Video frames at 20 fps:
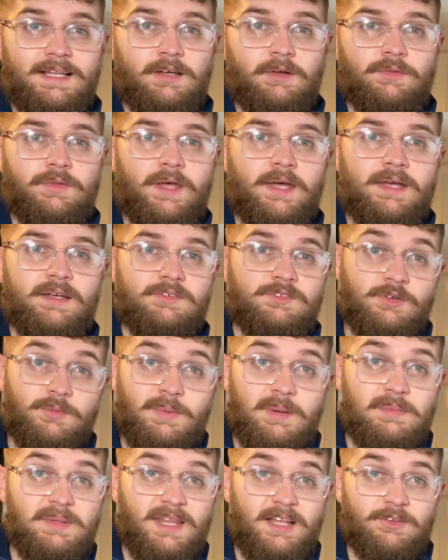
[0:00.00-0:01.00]
on there, so
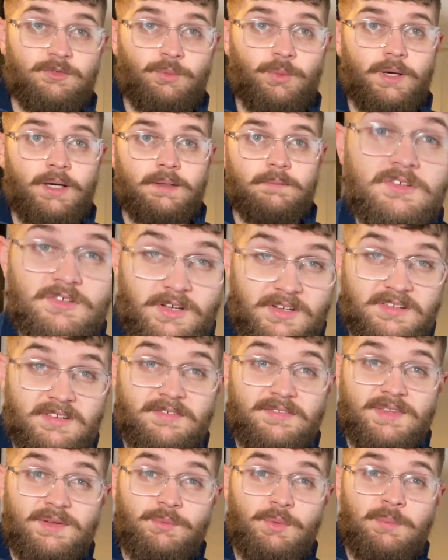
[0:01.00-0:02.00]
maybe that's why. So that's
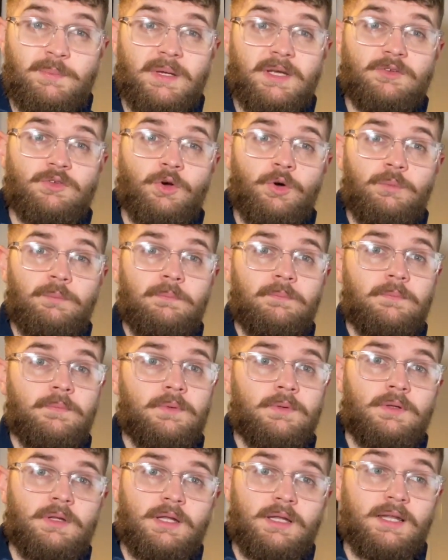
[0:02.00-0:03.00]
everything we picked up.
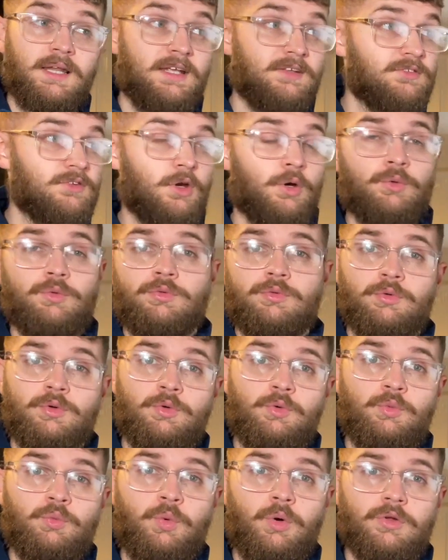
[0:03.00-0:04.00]
Let's go
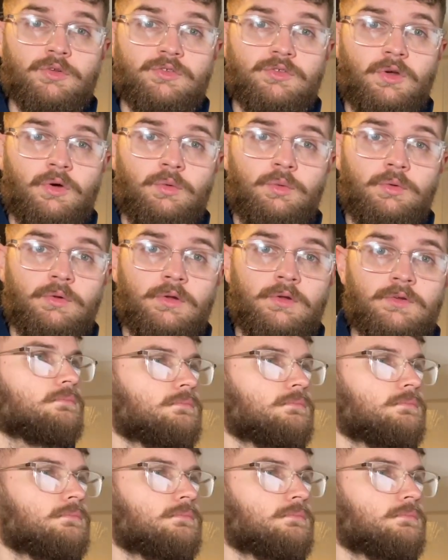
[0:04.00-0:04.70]
through what's sold.